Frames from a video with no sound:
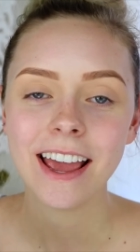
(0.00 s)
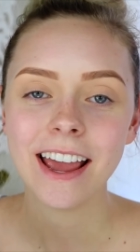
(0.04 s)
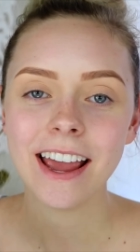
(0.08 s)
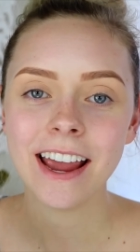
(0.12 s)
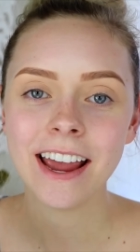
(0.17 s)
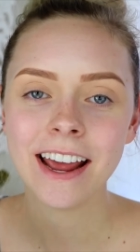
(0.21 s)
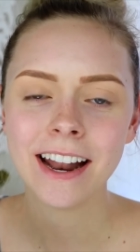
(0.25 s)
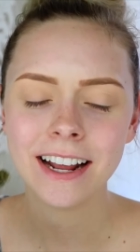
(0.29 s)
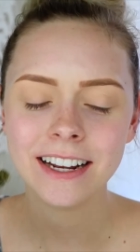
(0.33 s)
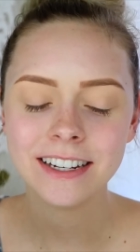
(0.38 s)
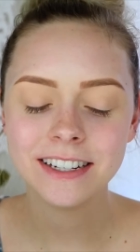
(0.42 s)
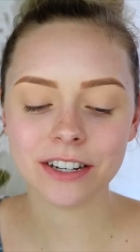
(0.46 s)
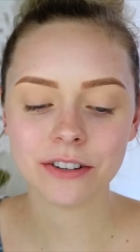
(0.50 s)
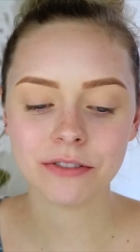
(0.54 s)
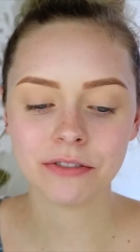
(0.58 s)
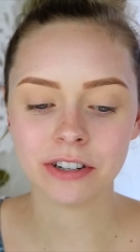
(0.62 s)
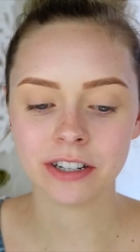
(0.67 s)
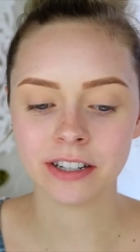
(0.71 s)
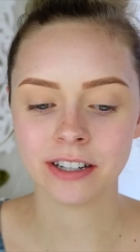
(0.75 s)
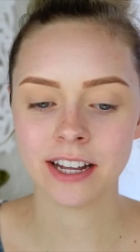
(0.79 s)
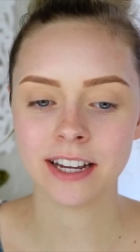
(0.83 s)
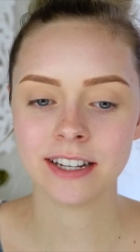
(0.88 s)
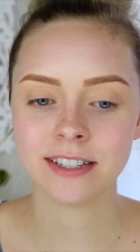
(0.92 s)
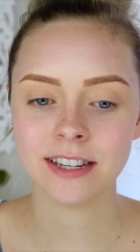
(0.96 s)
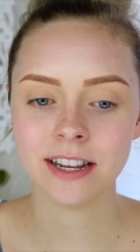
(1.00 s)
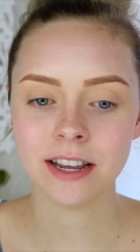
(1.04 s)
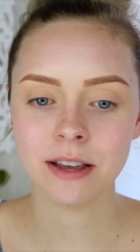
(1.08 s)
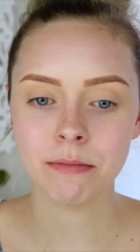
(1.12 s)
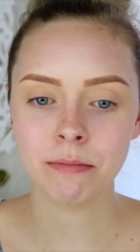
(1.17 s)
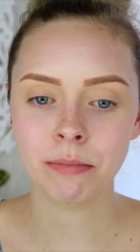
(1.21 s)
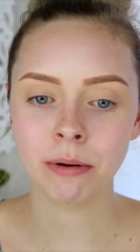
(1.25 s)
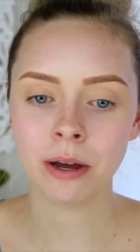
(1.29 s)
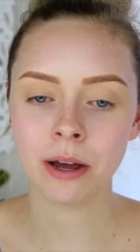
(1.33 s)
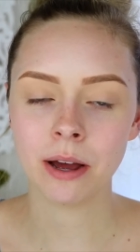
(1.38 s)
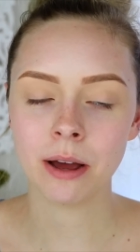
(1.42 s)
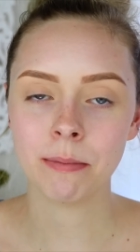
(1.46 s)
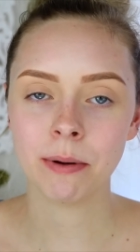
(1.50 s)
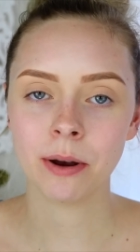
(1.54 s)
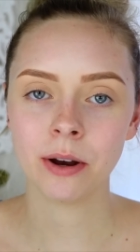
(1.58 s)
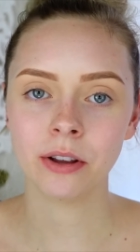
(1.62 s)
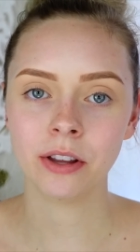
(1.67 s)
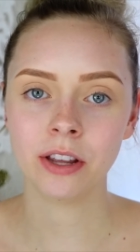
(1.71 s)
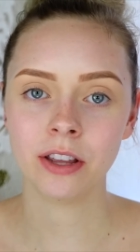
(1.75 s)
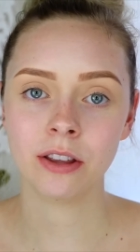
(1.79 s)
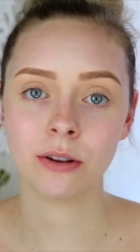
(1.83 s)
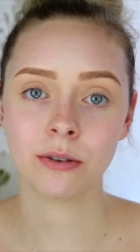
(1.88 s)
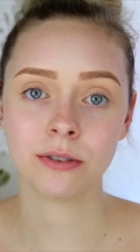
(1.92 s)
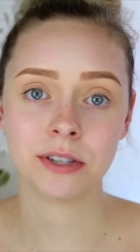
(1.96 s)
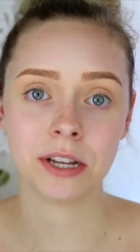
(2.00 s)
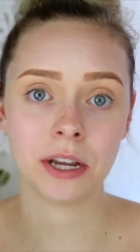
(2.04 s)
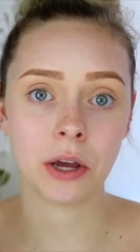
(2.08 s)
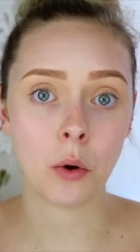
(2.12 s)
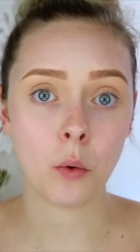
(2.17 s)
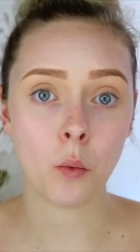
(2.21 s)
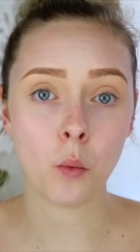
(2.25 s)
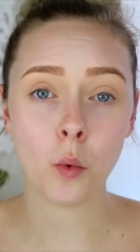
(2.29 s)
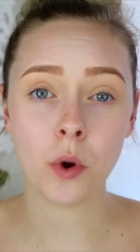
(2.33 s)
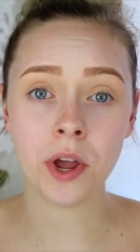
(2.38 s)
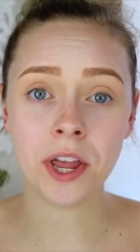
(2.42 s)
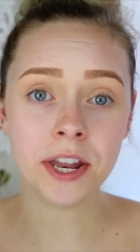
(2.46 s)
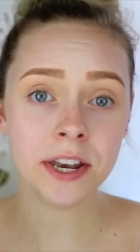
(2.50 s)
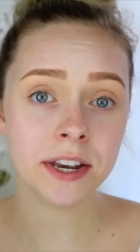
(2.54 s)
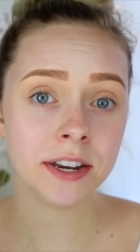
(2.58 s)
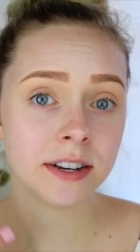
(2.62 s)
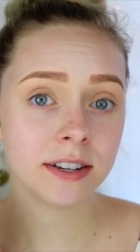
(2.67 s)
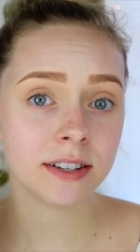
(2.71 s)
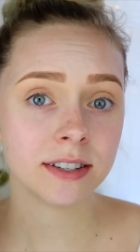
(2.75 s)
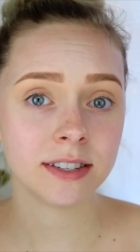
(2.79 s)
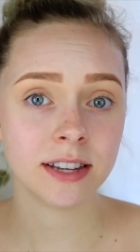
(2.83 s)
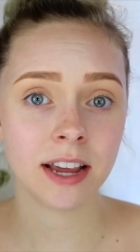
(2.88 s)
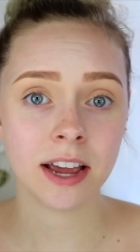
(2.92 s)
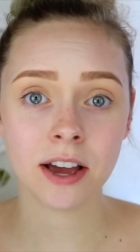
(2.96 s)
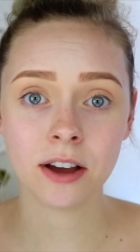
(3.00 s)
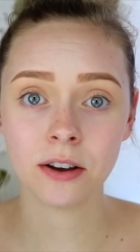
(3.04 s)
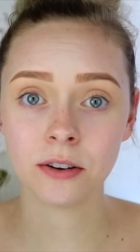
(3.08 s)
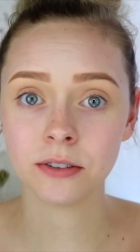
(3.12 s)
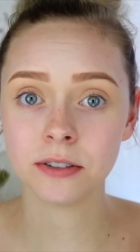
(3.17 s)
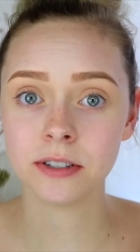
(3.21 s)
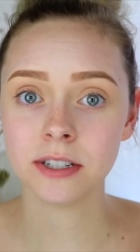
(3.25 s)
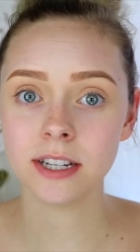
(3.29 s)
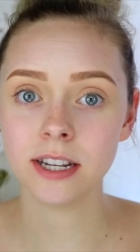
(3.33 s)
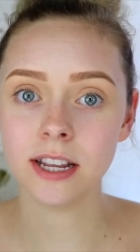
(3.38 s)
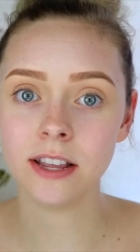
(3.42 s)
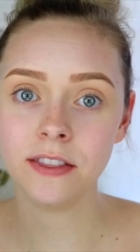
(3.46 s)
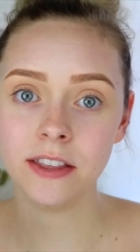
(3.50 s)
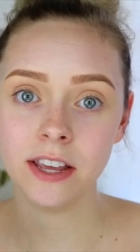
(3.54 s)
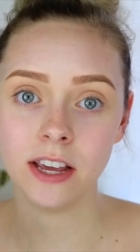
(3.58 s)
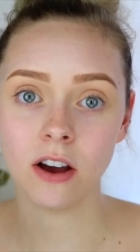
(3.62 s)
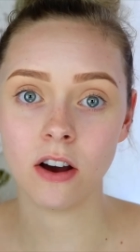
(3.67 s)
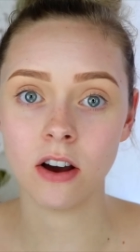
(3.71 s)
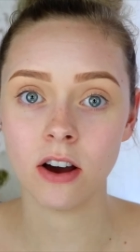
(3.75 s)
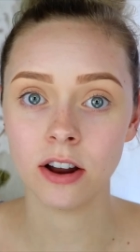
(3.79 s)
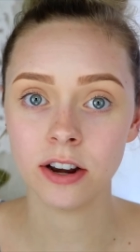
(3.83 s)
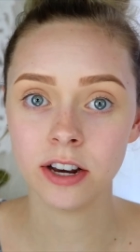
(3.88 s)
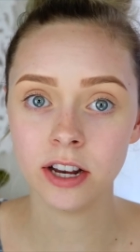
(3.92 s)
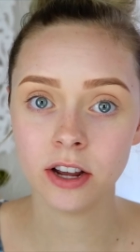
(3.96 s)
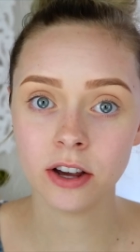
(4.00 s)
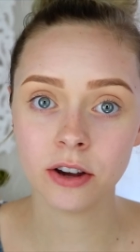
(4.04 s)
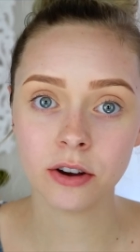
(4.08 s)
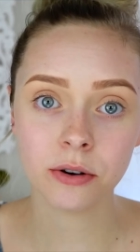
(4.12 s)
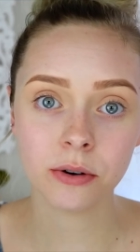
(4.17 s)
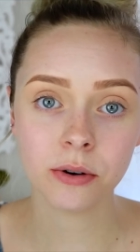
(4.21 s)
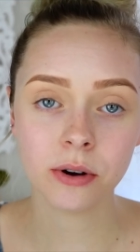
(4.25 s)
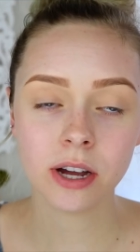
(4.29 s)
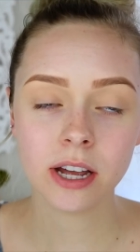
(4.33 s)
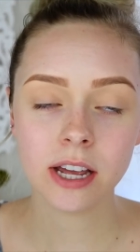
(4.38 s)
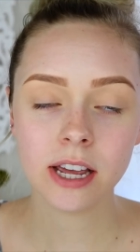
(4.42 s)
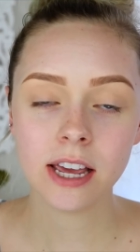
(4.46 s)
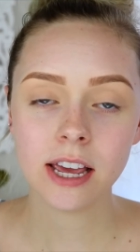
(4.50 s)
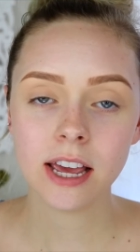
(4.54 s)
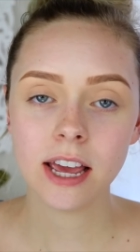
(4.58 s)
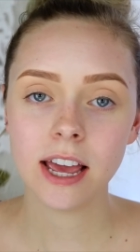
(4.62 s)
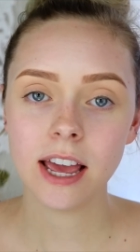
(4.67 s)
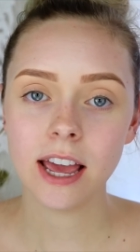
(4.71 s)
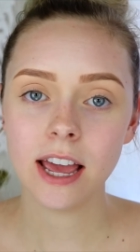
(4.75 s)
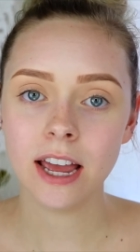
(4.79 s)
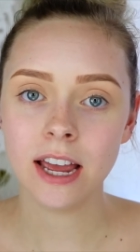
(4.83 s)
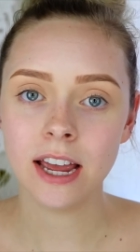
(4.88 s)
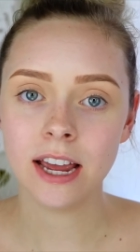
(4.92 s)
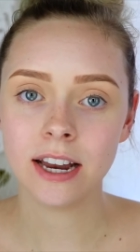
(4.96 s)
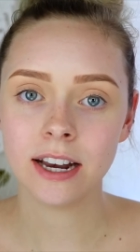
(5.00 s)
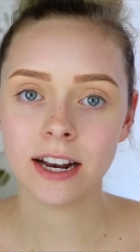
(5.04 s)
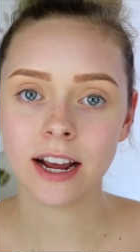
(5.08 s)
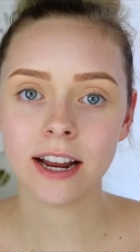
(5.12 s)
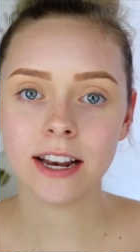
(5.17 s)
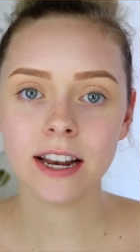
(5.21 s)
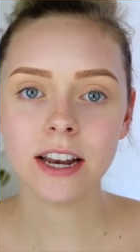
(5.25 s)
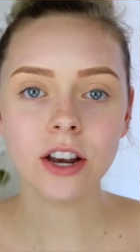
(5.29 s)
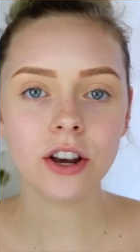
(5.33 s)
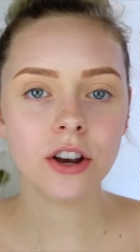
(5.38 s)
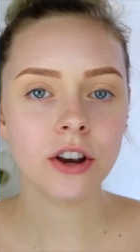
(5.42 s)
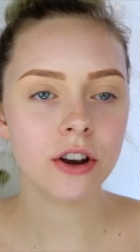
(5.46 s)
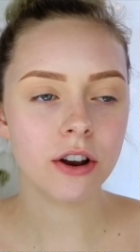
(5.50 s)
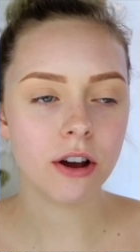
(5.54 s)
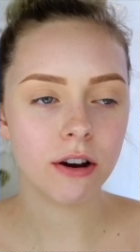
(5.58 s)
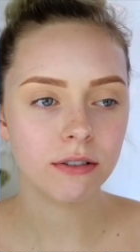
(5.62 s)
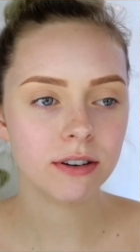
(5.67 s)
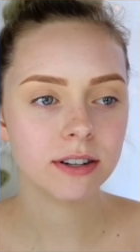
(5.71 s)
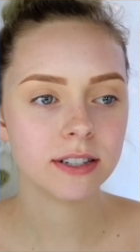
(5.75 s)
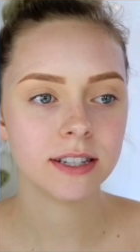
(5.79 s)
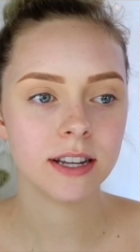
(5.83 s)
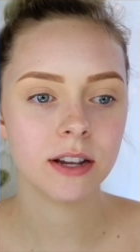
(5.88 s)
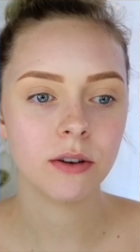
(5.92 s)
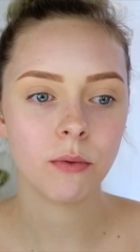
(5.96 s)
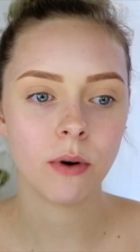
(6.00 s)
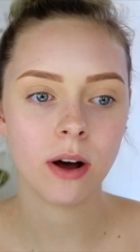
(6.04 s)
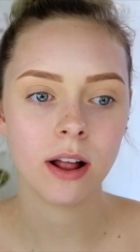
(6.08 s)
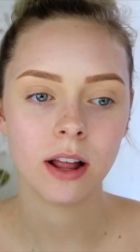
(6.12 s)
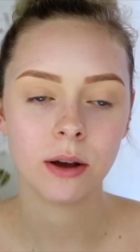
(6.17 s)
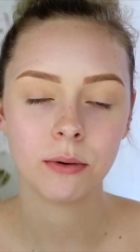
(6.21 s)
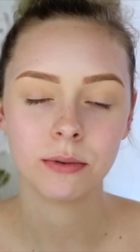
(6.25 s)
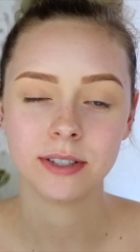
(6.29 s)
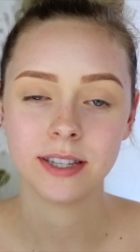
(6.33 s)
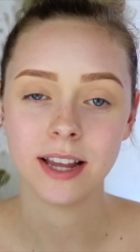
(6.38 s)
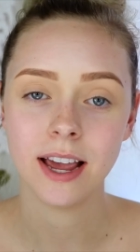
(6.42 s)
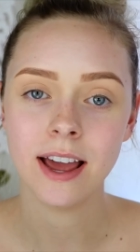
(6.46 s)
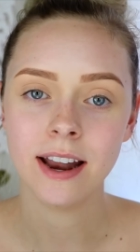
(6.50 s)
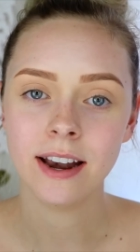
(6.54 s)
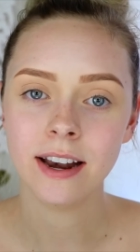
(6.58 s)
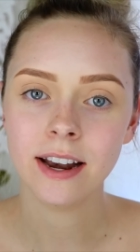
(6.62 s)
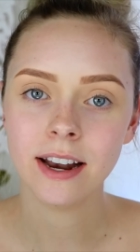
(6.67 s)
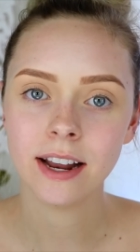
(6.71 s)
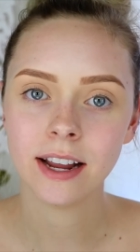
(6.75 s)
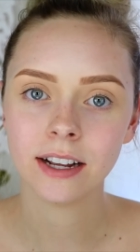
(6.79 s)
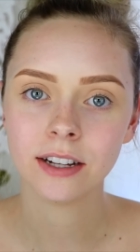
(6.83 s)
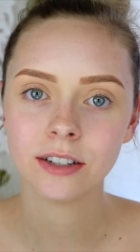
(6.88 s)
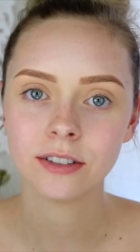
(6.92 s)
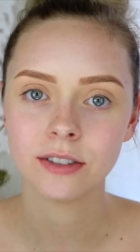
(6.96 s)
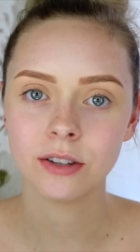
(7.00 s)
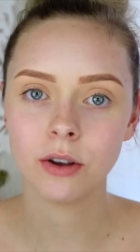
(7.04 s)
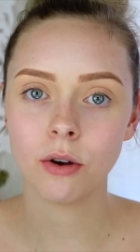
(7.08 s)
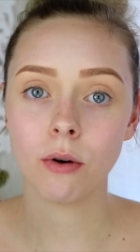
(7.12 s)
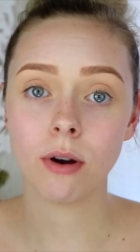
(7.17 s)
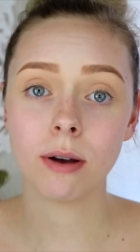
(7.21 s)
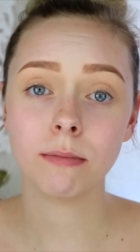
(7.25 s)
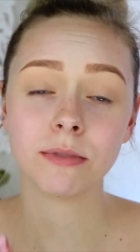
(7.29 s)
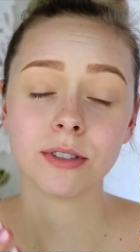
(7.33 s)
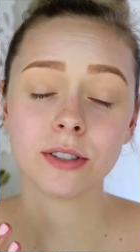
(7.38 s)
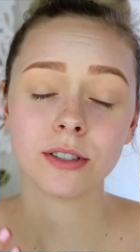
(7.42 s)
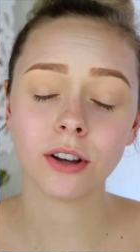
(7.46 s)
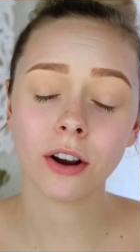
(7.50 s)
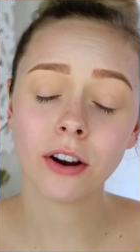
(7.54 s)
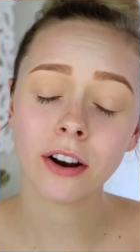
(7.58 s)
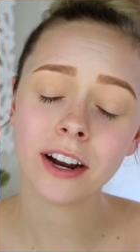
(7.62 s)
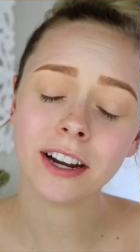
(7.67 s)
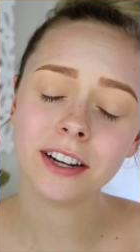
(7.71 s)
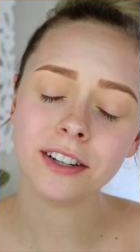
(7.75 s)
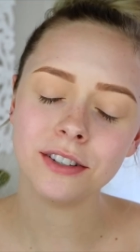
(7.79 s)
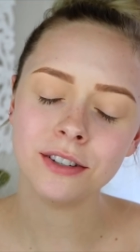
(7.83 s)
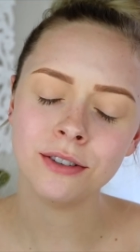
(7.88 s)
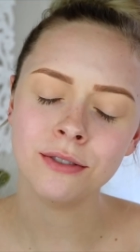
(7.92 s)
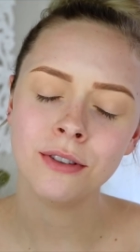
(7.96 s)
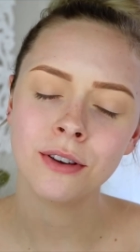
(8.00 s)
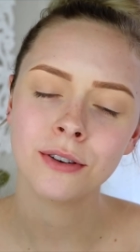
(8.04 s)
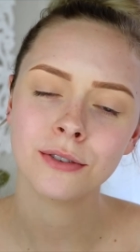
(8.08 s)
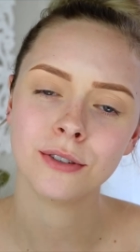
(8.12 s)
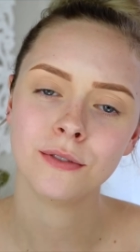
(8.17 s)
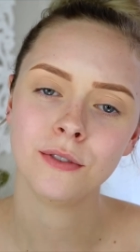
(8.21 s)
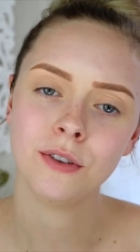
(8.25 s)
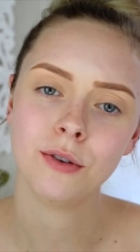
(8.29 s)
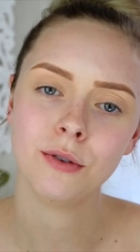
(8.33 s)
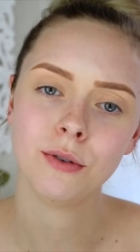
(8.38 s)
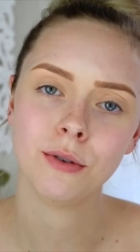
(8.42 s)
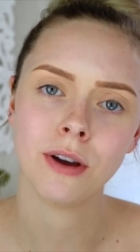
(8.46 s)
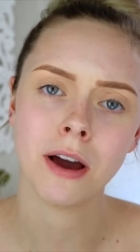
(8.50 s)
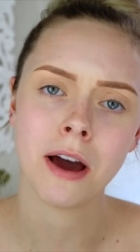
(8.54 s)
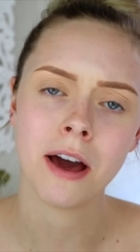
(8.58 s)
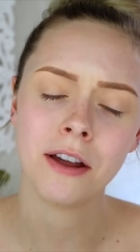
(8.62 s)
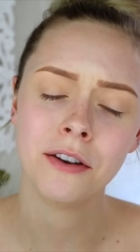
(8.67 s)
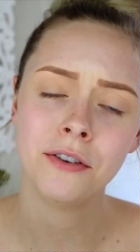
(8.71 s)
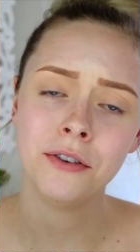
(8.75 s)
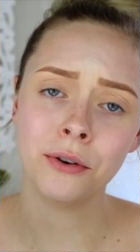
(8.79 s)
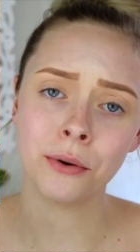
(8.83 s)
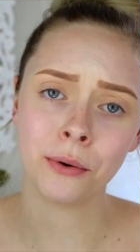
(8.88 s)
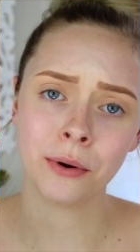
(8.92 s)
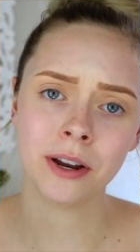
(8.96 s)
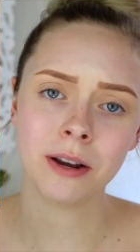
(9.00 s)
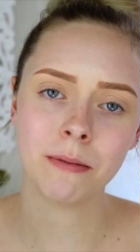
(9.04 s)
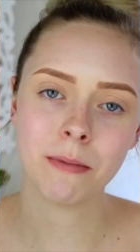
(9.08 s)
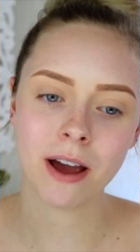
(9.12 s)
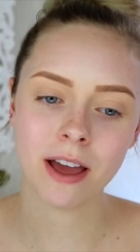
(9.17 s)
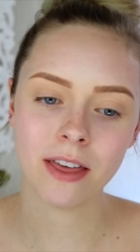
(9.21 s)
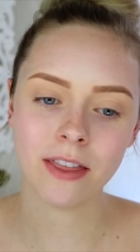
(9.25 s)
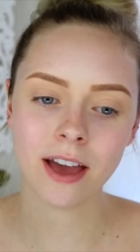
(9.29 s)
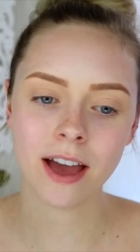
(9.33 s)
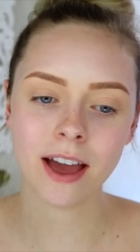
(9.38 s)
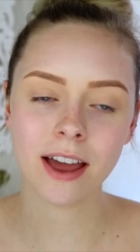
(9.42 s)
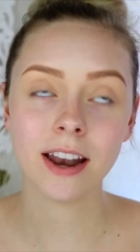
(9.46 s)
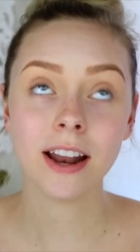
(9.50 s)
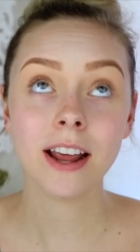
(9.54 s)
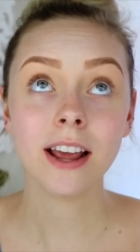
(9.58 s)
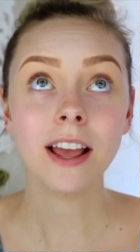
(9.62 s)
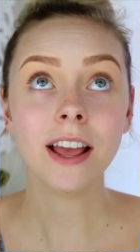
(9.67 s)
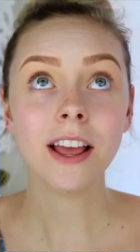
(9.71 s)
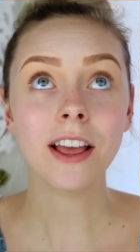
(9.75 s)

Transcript: and I didn't realize it but apparently there was like a wind sound in the audio and I didn't notice it while I was editing so I'm sorry to those of you who got annoyed by that.